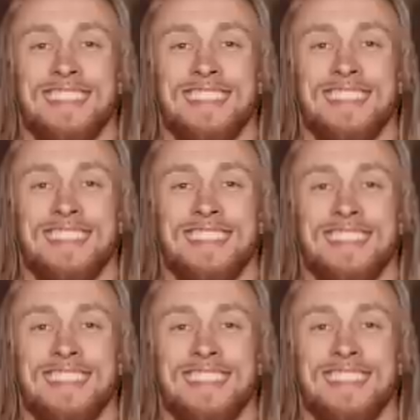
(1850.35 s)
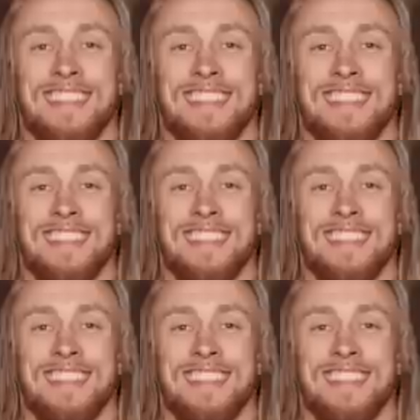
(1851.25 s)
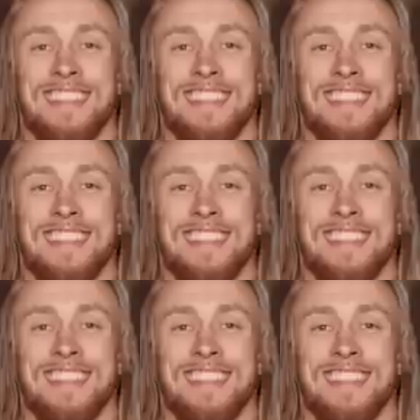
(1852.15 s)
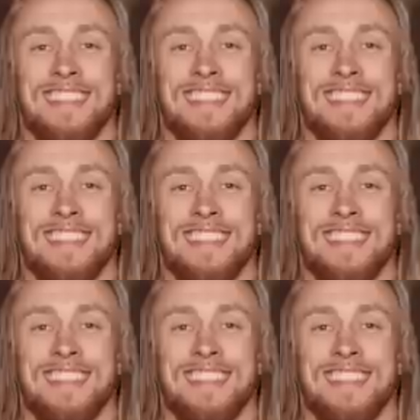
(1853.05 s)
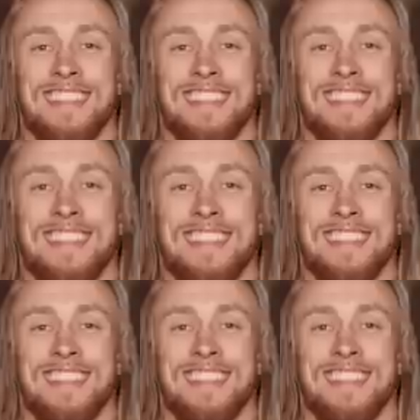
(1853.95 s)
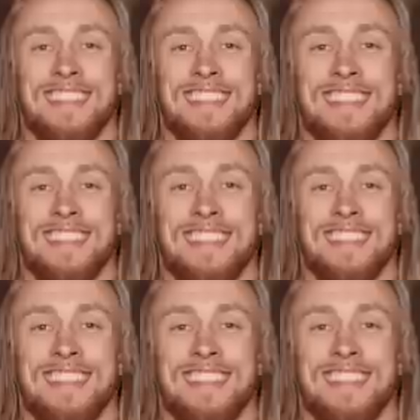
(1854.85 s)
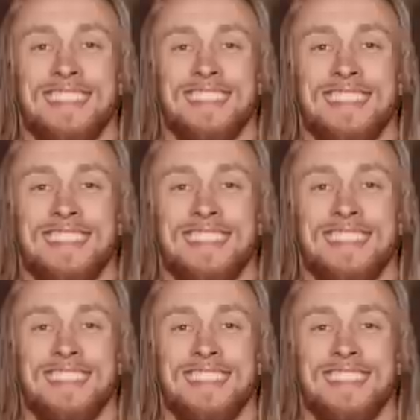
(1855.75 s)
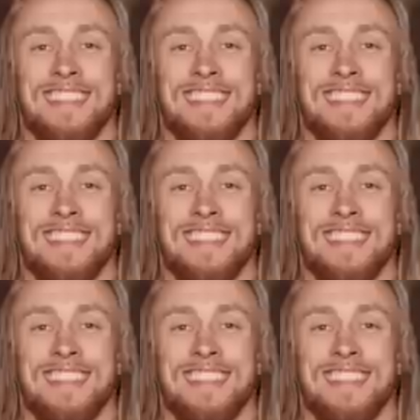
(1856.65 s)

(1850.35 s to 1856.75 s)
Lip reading: This person isn't speaking.